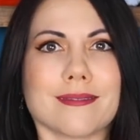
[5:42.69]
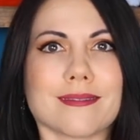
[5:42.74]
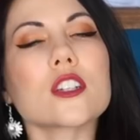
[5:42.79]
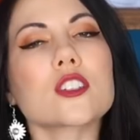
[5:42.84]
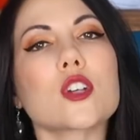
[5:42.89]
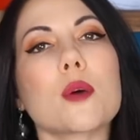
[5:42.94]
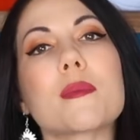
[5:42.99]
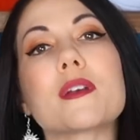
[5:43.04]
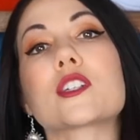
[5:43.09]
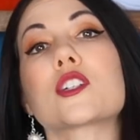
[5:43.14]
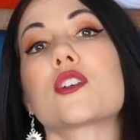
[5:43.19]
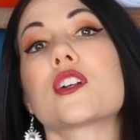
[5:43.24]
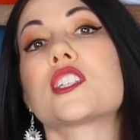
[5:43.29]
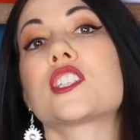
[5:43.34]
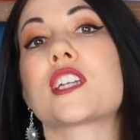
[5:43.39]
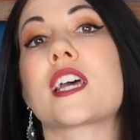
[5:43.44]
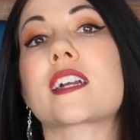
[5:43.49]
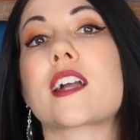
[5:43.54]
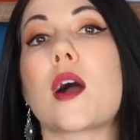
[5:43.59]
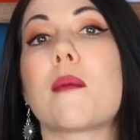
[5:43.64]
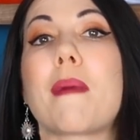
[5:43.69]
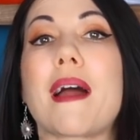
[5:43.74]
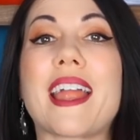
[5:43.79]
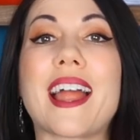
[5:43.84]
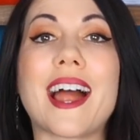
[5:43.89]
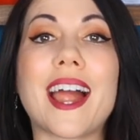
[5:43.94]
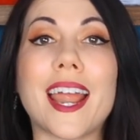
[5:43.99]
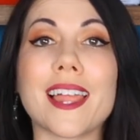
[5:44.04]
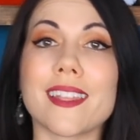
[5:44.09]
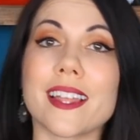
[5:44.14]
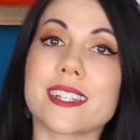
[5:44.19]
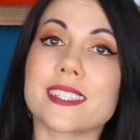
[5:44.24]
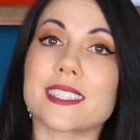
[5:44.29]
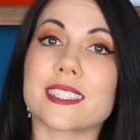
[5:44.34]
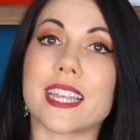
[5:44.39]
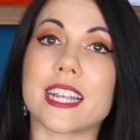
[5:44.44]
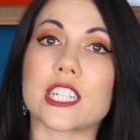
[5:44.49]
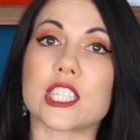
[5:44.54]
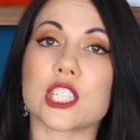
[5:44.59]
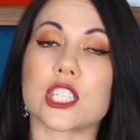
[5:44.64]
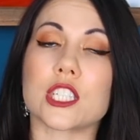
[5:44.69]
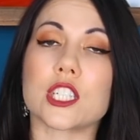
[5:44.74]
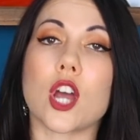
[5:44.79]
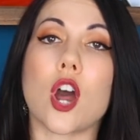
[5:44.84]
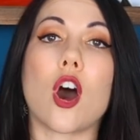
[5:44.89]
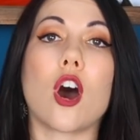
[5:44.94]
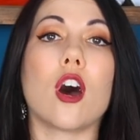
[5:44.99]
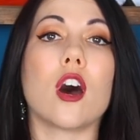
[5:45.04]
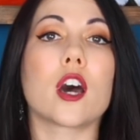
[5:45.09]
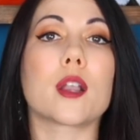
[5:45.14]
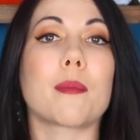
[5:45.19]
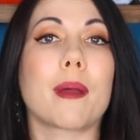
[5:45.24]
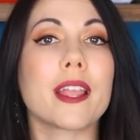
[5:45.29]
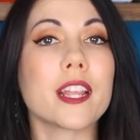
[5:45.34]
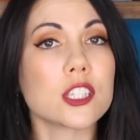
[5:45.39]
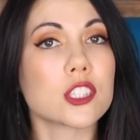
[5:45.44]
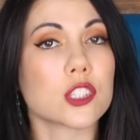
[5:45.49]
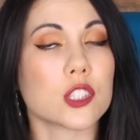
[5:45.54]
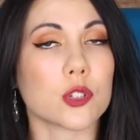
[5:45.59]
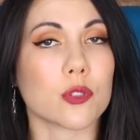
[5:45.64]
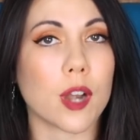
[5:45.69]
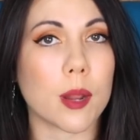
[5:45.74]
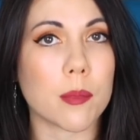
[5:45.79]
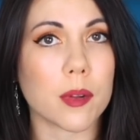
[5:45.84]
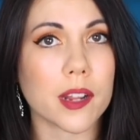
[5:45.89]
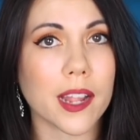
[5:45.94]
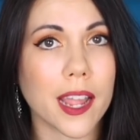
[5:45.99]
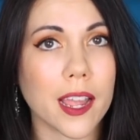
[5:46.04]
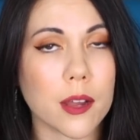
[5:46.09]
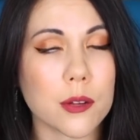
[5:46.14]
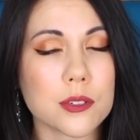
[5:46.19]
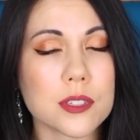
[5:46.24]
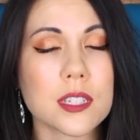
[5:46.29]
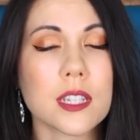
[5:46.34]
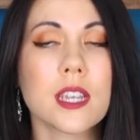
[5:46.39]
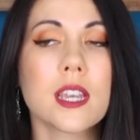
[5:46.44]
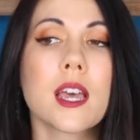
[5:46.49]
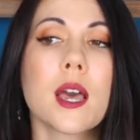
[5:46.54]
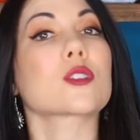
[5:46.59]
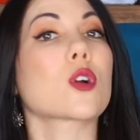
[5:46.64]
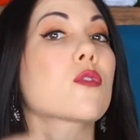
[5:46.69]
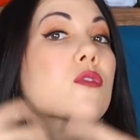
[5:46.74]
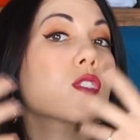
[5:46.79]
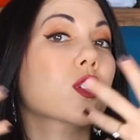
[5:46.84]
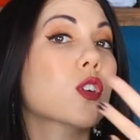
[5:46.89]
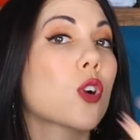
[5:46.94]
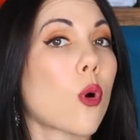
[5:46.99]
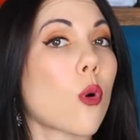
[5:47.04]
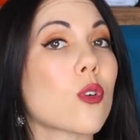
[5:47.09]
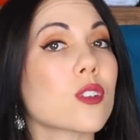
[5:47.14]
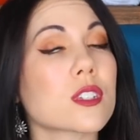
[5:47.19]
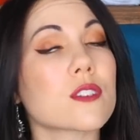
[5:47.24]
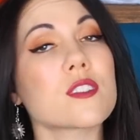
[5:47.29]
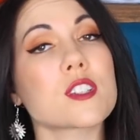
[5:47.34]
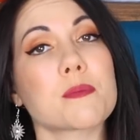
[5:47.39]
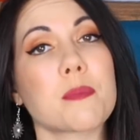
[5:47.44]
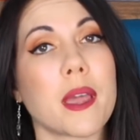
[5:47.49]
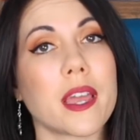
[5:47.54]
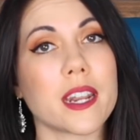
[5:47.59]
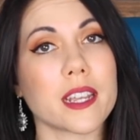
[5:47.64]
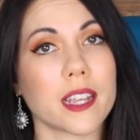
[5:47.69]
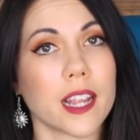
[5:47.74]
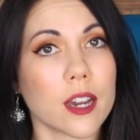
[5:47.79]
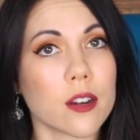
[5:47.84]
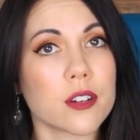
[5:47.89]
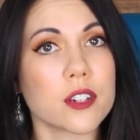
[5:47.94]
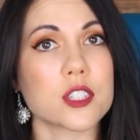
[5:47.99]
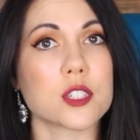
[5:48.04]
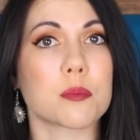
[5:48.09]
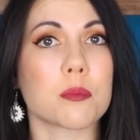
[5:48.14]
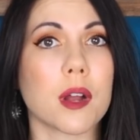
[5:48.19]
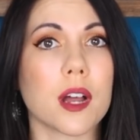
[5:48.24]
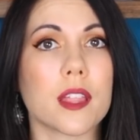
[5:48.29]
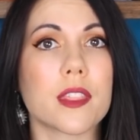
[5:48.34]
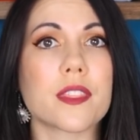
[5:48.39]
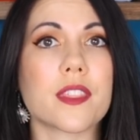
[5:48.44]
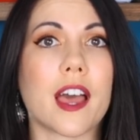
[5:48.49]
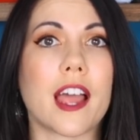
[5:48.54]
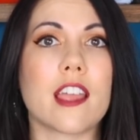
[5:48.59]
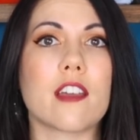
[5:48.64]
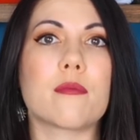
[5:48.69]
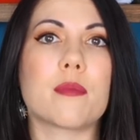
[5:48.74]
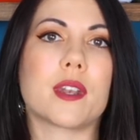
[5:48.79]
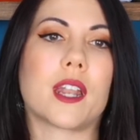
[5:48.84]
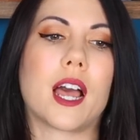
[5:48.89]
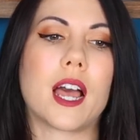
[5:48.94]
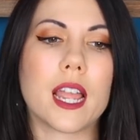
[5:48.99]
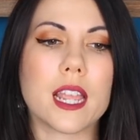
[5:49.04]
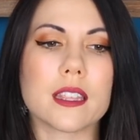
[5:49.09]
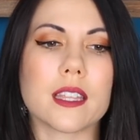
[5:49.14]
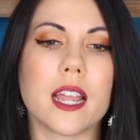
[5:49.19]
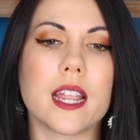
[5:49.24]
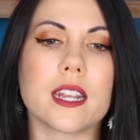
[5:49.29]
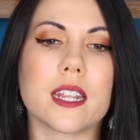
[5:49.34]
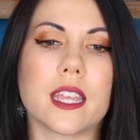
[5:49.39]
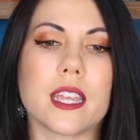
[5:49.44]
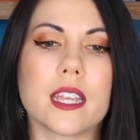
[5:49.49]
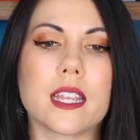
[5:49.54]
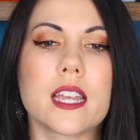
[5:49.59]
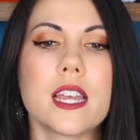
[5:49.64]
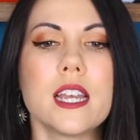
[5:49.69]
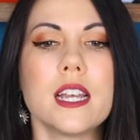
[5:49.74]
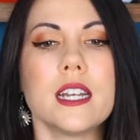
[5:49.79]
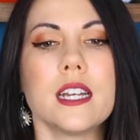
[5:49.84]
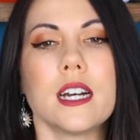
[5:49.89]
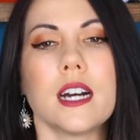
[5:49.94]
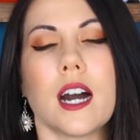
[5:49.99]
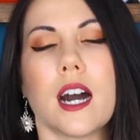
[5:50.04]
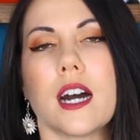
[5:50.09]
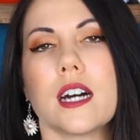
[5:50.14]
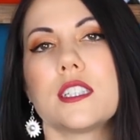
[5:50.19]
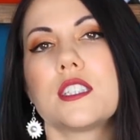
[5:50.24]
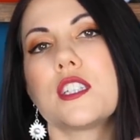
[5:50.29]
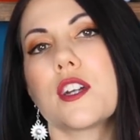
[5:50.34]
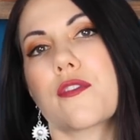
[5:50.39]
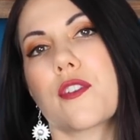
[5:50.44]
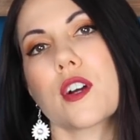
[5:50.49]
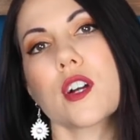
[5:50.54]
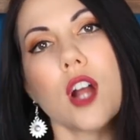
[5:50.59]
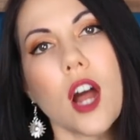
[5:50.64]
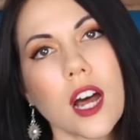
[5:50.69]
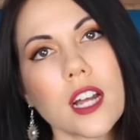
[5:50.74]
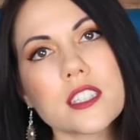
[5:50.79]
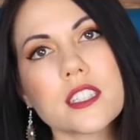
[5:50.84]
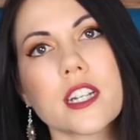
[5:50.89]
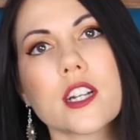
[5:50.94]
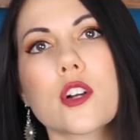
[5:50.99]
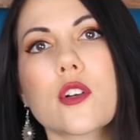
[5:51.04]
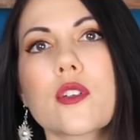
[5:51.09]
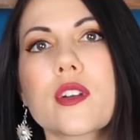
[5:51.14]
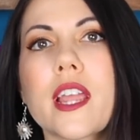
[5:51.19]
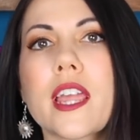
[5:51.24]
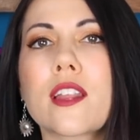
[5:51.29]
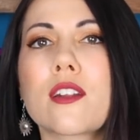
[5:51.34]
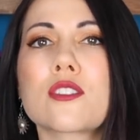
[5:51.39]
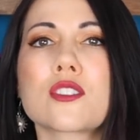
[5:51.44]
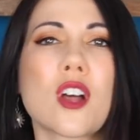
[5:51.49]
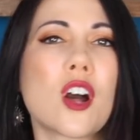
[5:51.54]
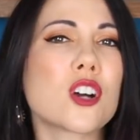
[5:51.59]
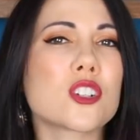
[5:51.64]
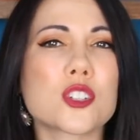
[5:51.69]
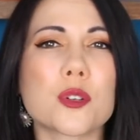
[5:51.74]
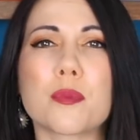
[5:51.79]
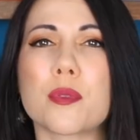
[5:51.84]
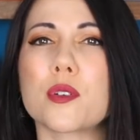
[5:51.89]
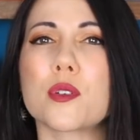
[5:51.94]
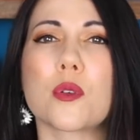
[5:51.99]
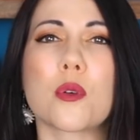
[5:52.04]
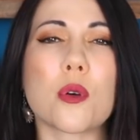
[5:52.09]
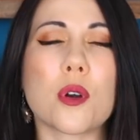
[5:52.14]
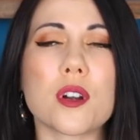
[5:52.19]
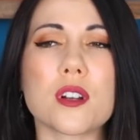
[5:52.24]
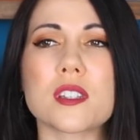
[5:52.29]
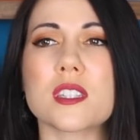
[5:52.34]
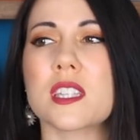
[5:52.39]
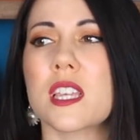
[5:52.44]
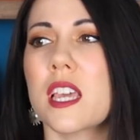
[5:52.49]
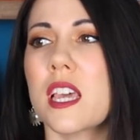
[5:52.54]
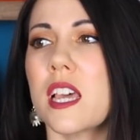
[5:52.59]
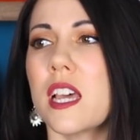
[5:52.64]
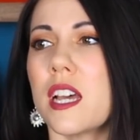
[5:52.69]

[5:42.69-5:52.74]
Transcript: Also, be sure to check out my highlights section on my Instagram account, because over the course of Hispanic Heritage Month, I have been highlighting different content creators, entrepreneurs,